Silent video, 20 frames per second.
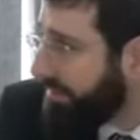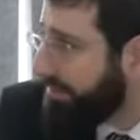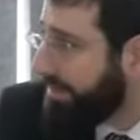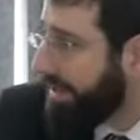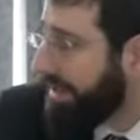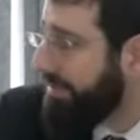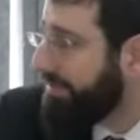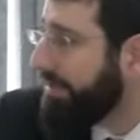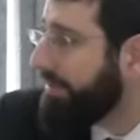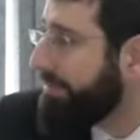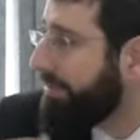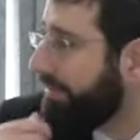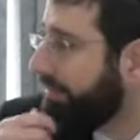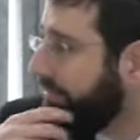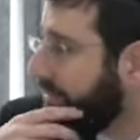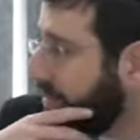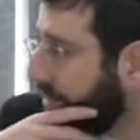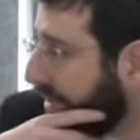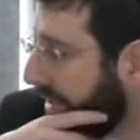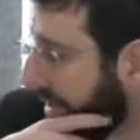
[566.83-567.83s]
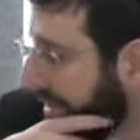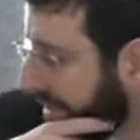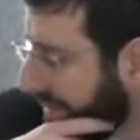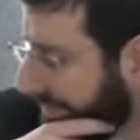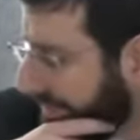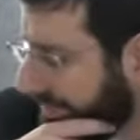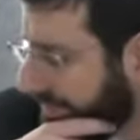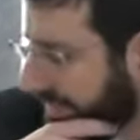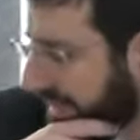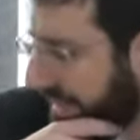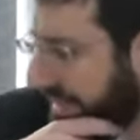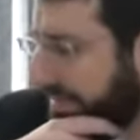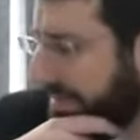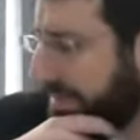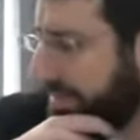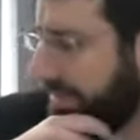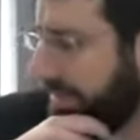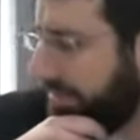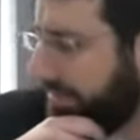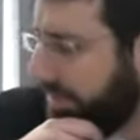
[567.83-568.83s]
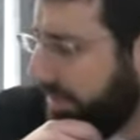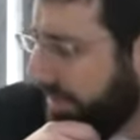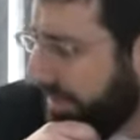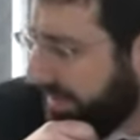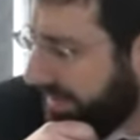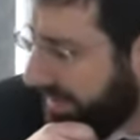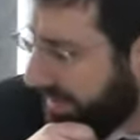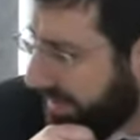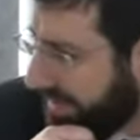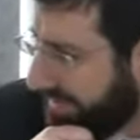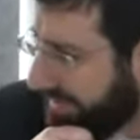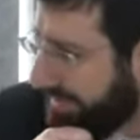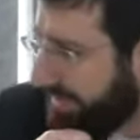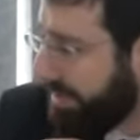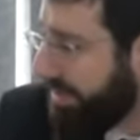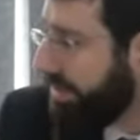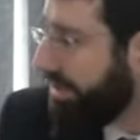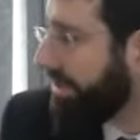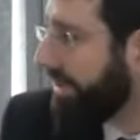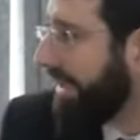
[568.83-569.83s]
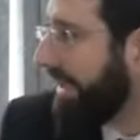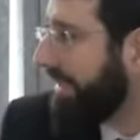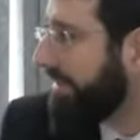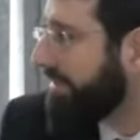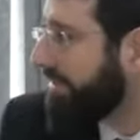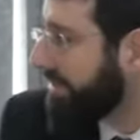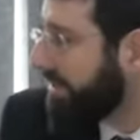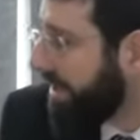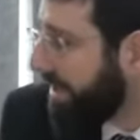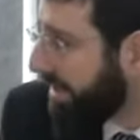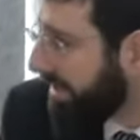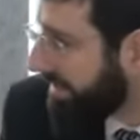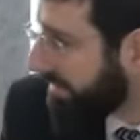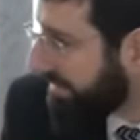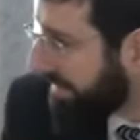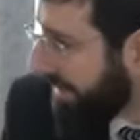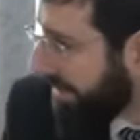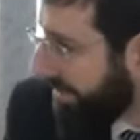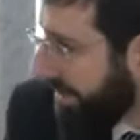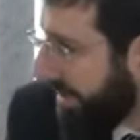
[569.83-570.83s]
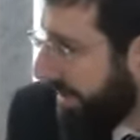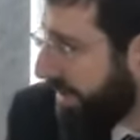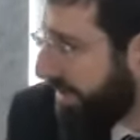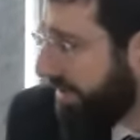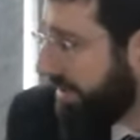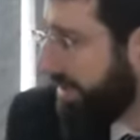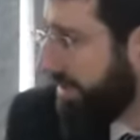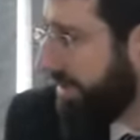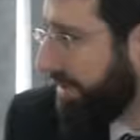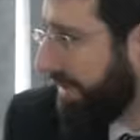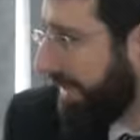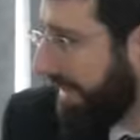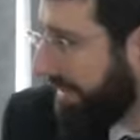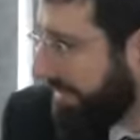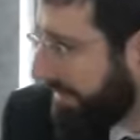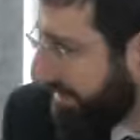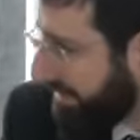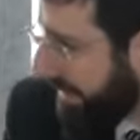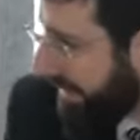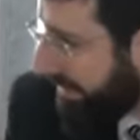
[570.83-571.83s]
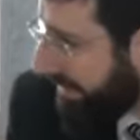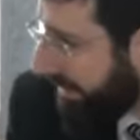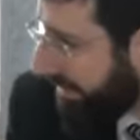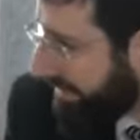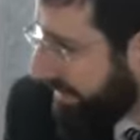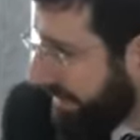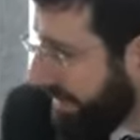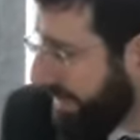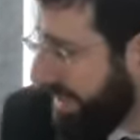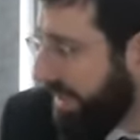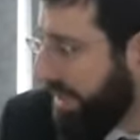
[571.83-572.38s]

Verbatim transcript: But even before even before the the Yurches uh, Gezerah, the Yurches Gezeros,